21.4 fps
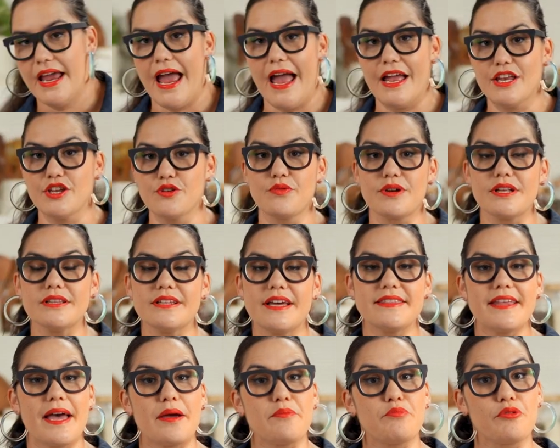and you want to
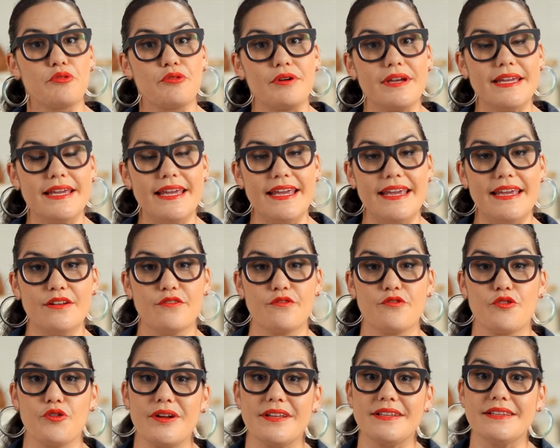let that preheat
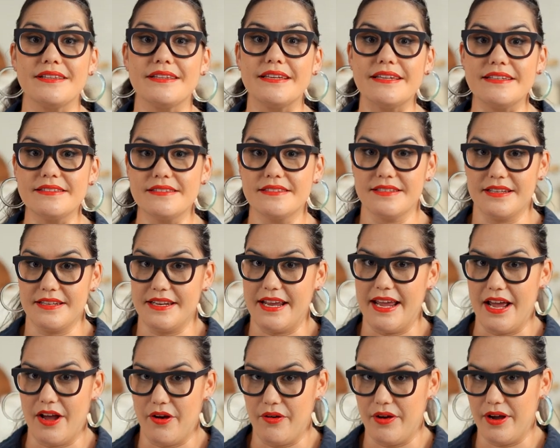for at least an
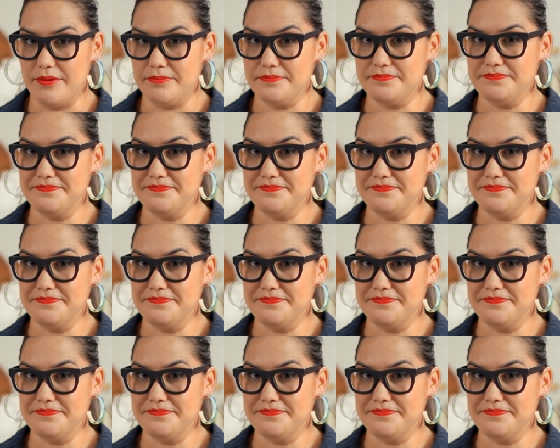hour.